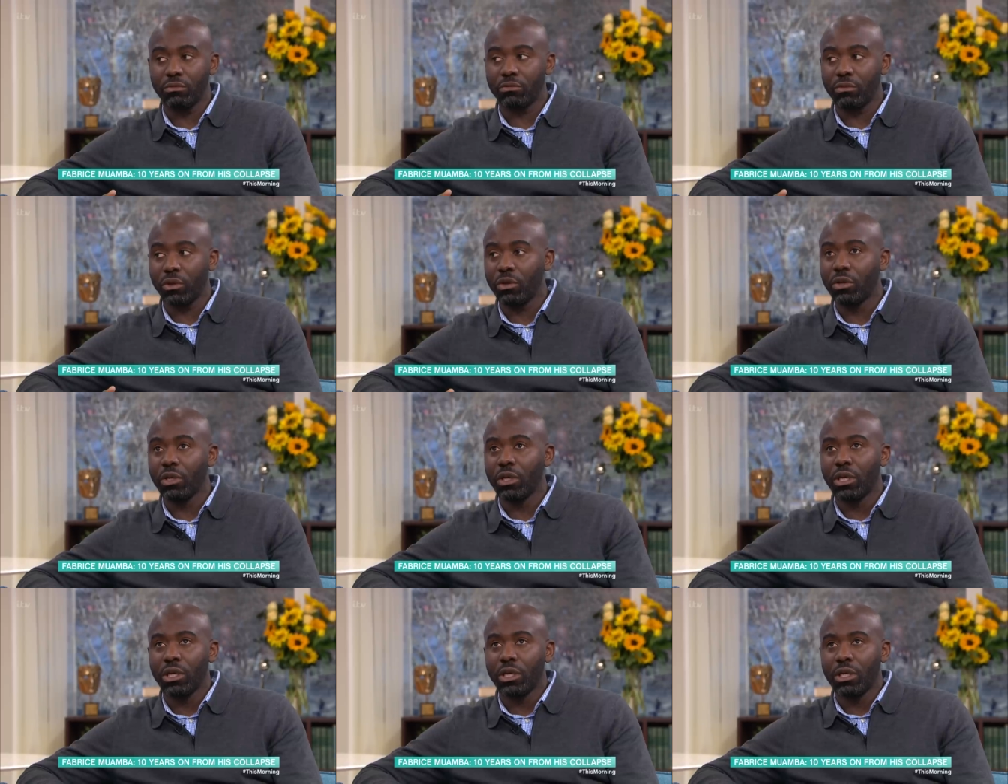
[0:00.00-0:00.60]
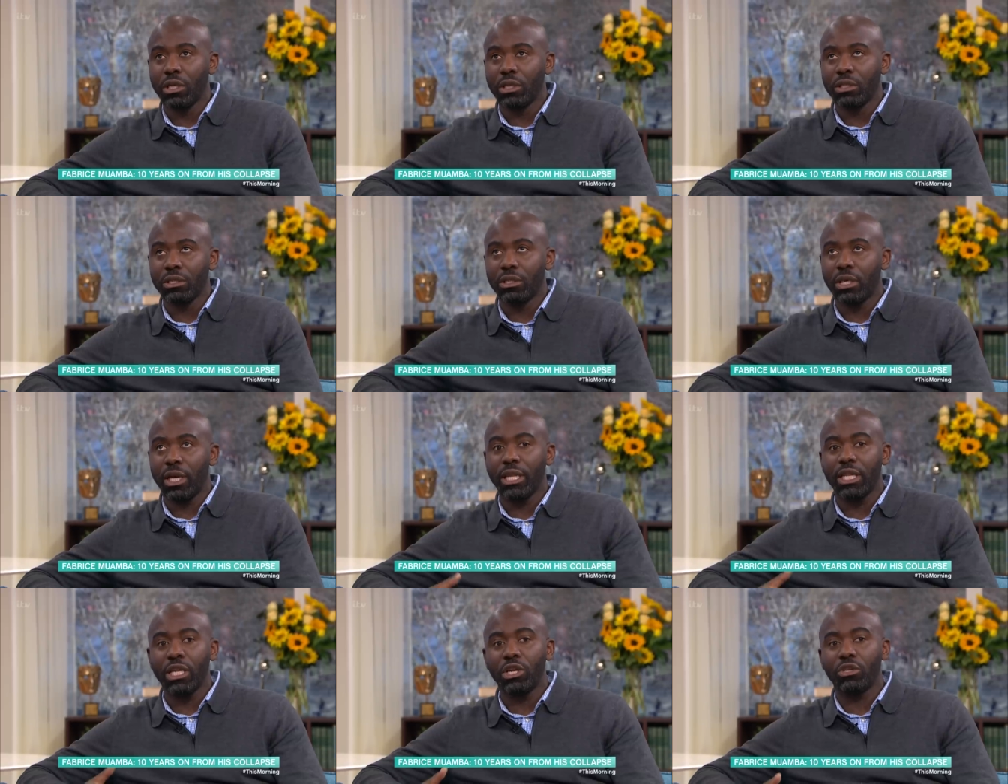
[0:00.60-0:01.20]
Well, the
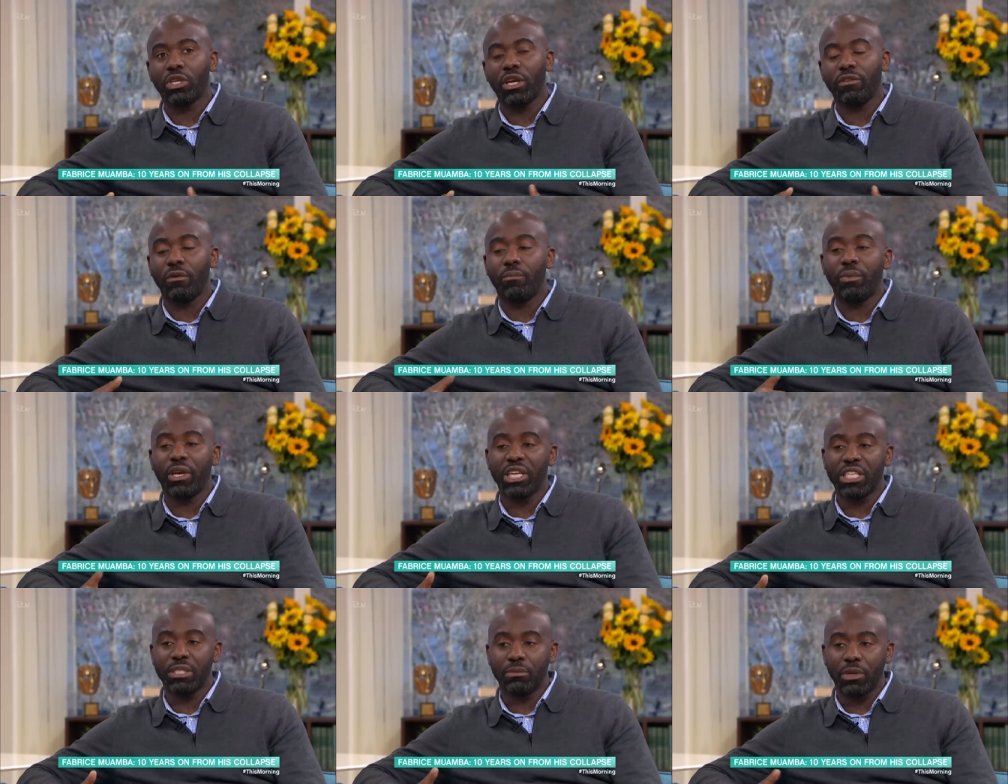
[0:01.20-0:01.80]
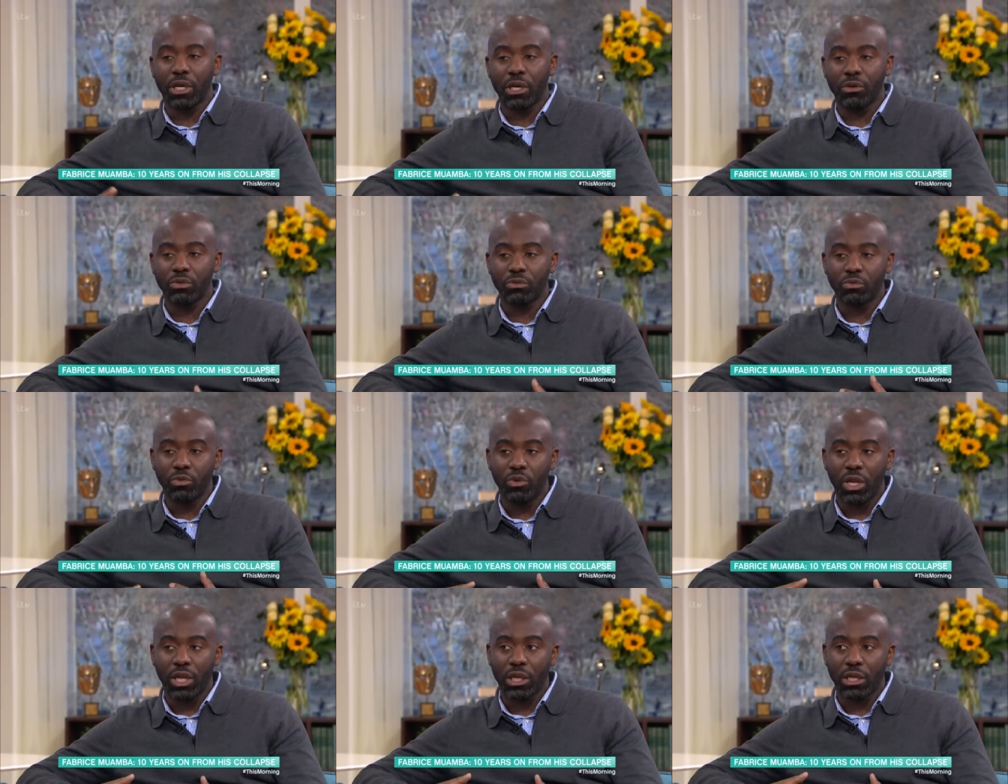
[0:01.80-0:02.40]
idea to have a pacemaker was
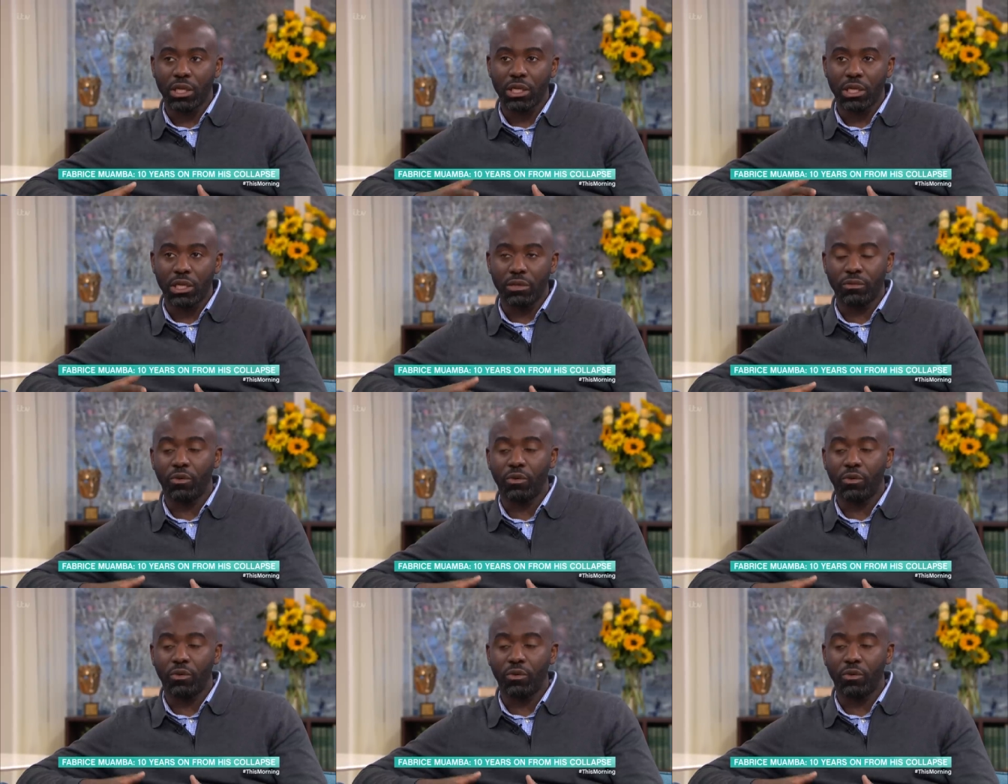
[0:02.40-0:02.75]
more like if